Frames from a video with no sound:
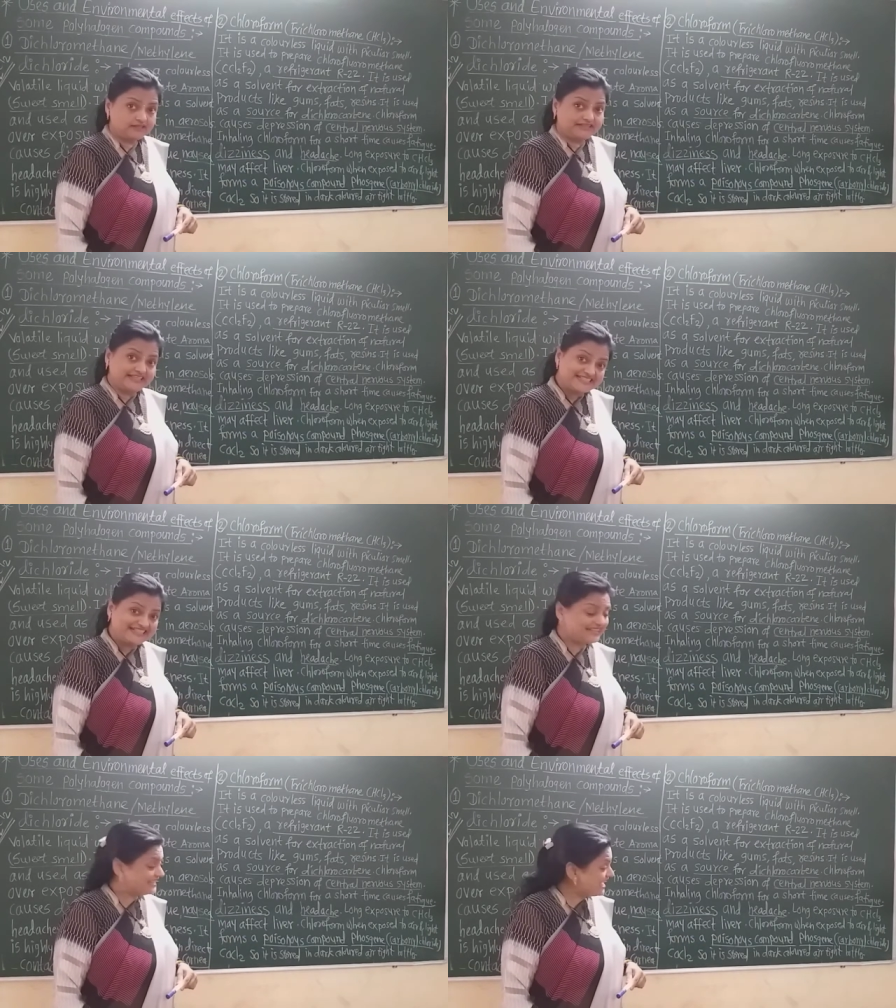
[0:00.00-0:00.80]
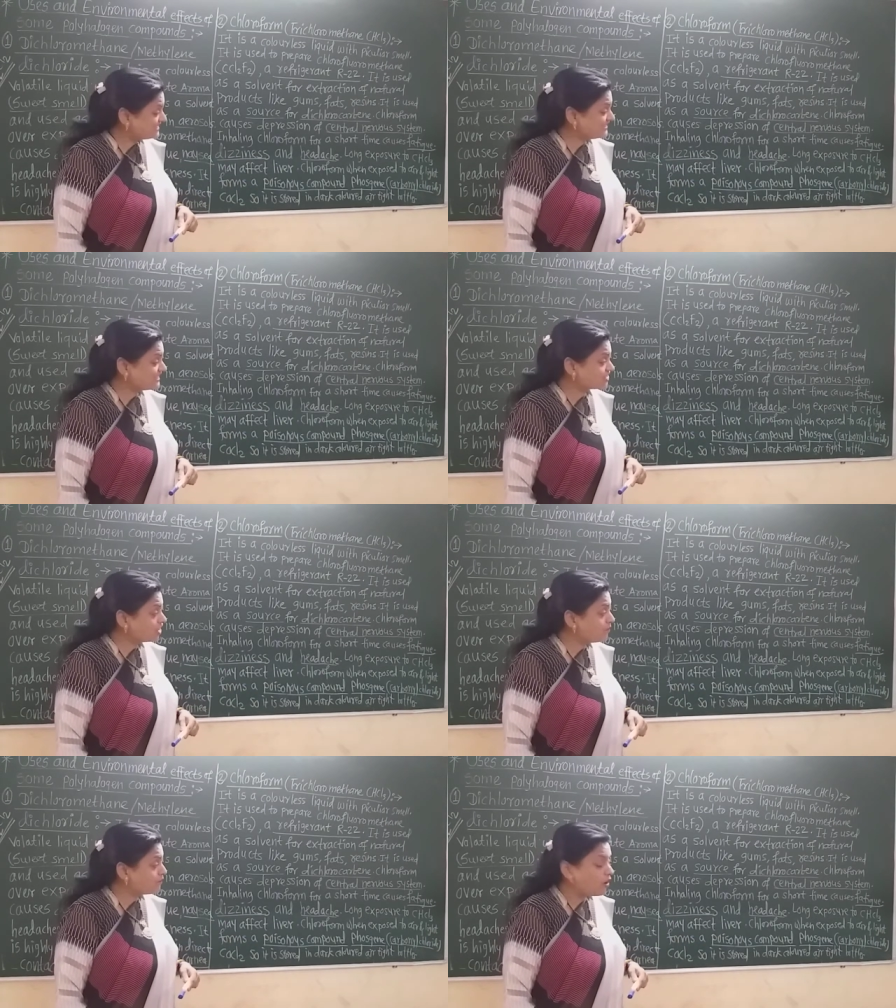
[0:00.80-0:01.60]
That is the gaseous
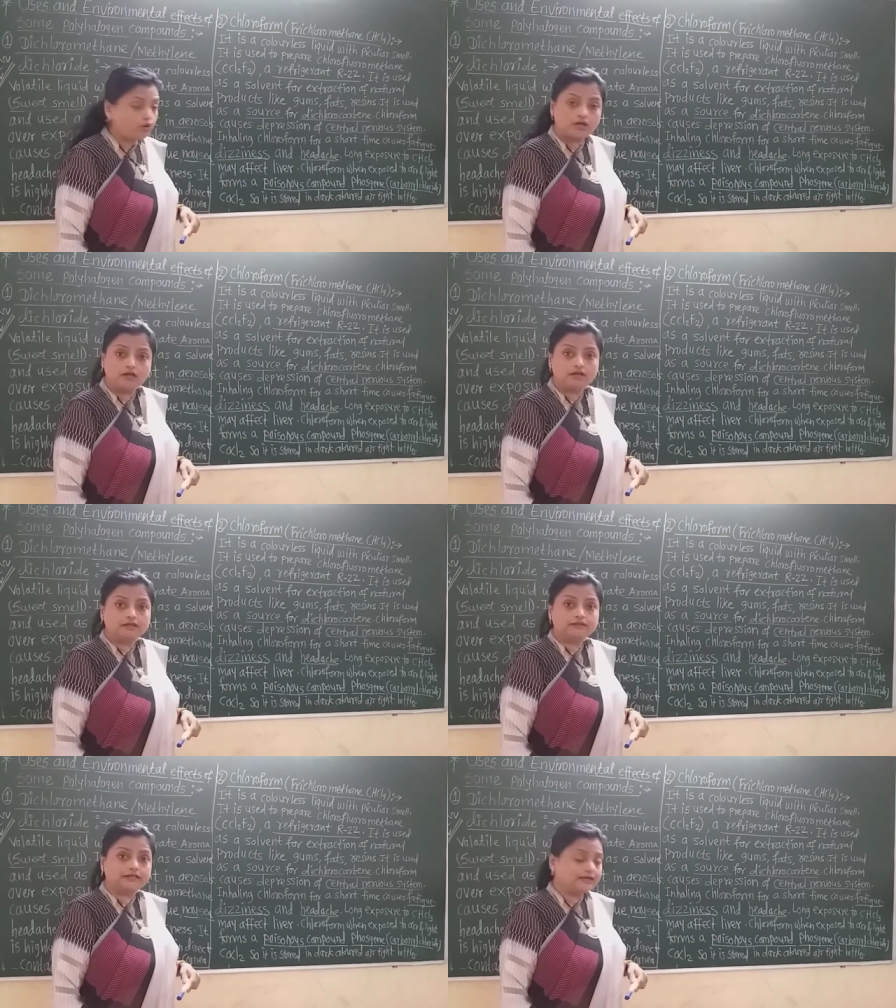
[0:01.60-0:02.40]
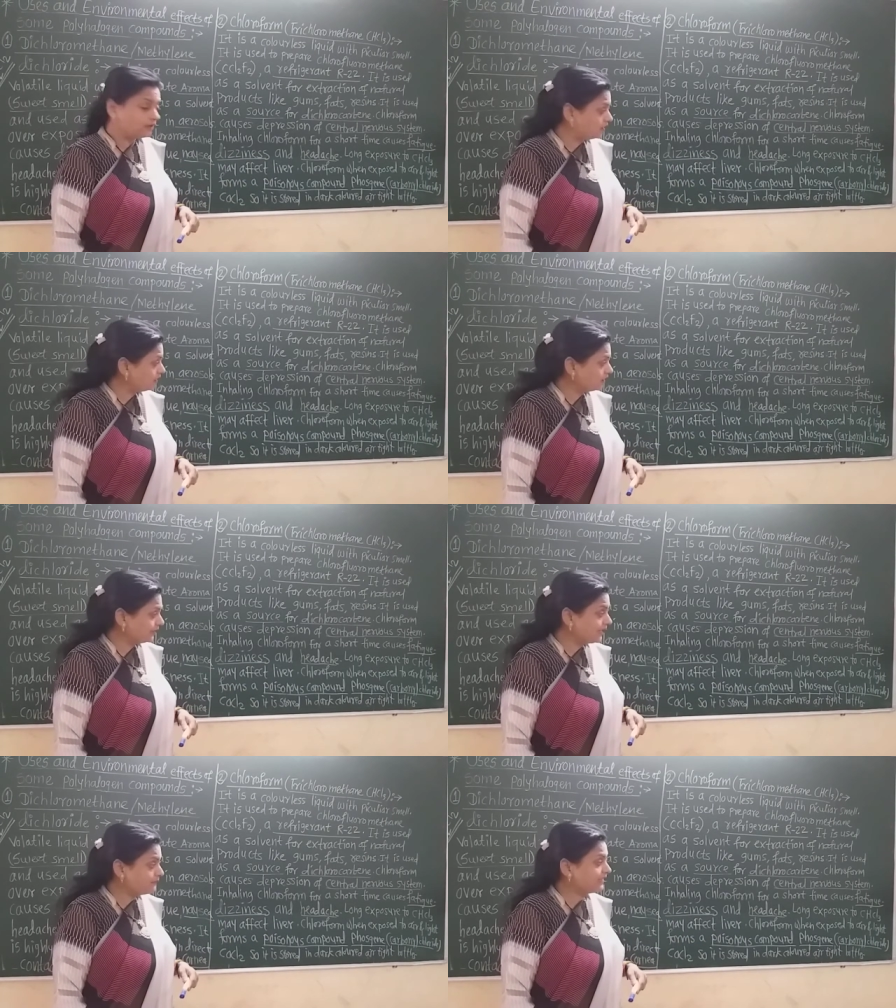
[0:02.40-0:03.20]
compound. The
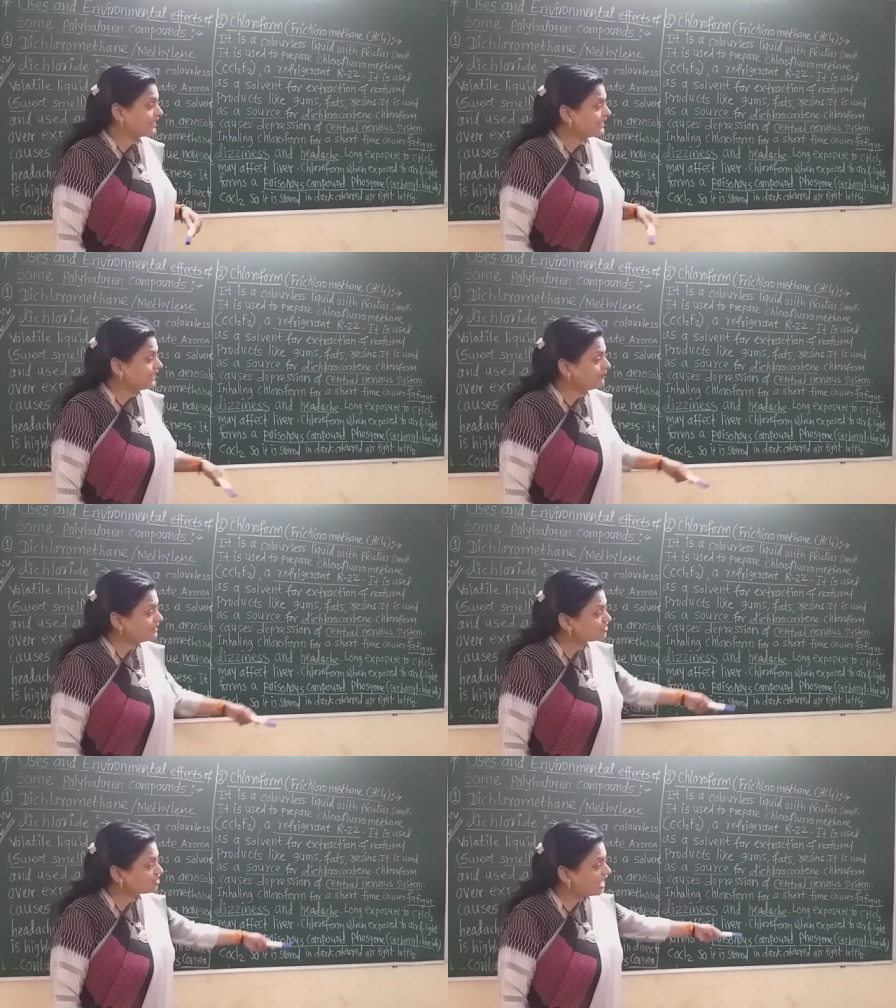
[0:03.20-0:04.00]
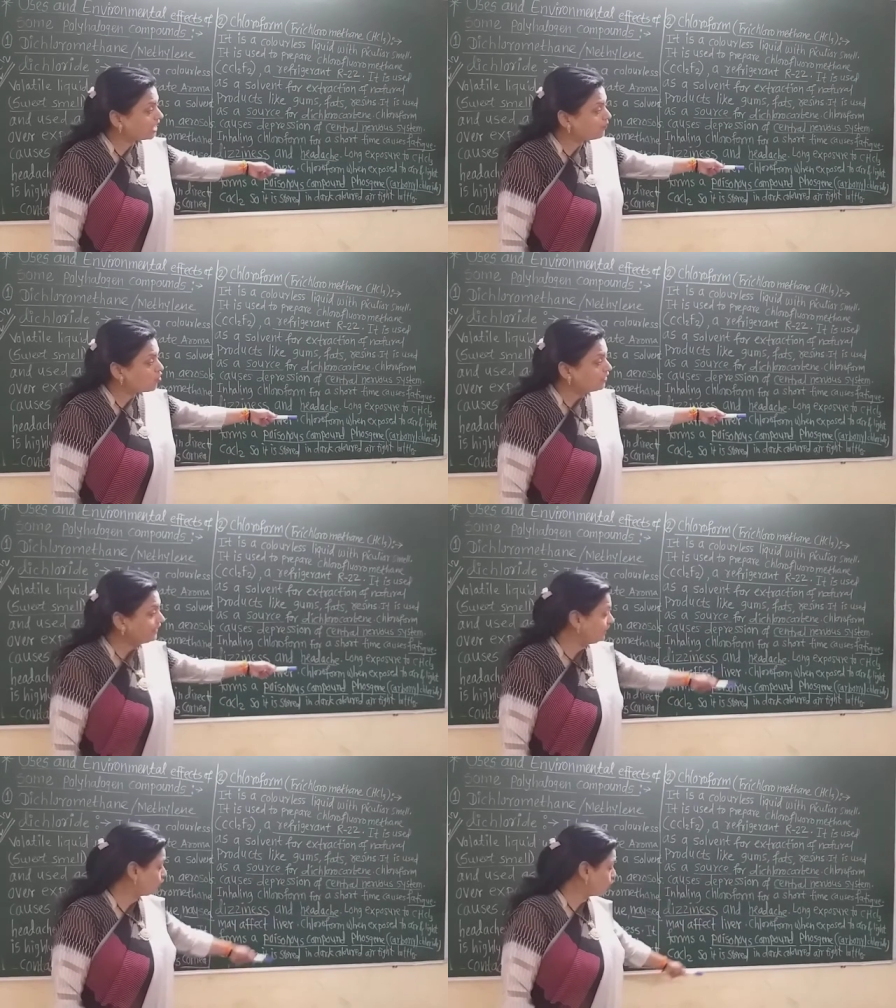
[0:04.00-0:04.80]
chemical name is
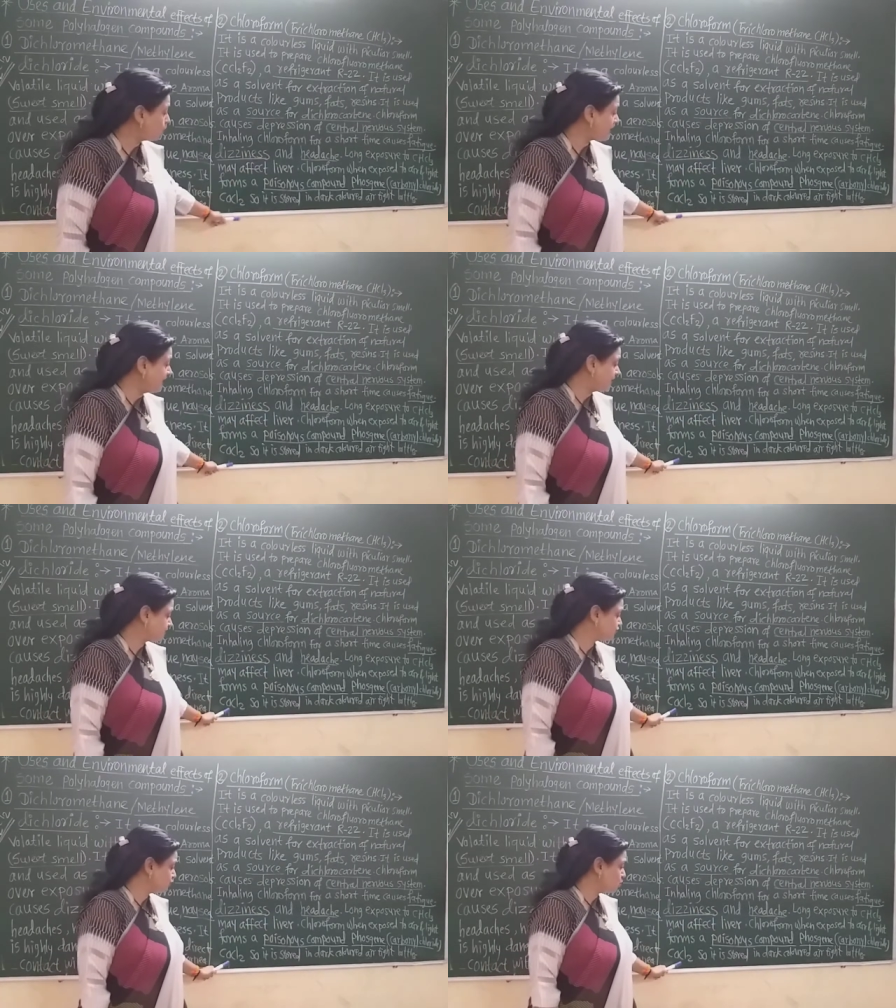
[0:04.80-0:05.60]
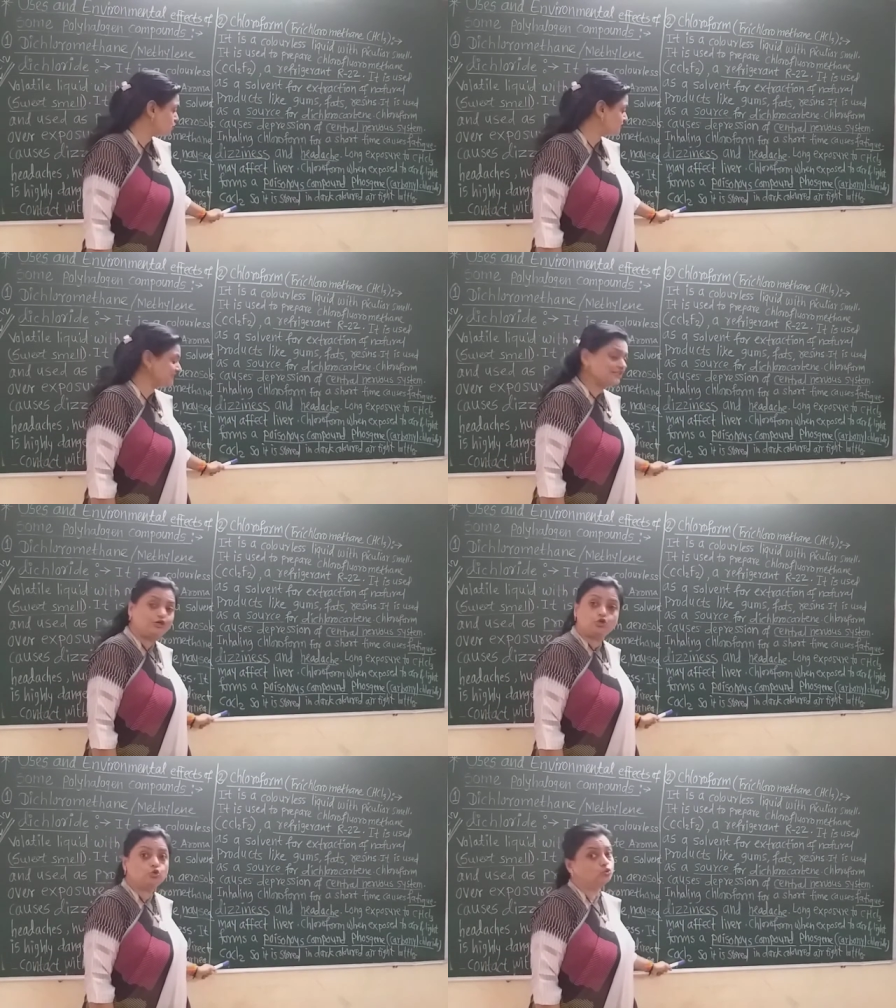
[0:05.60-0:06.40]
carbonyl chloride, COCl2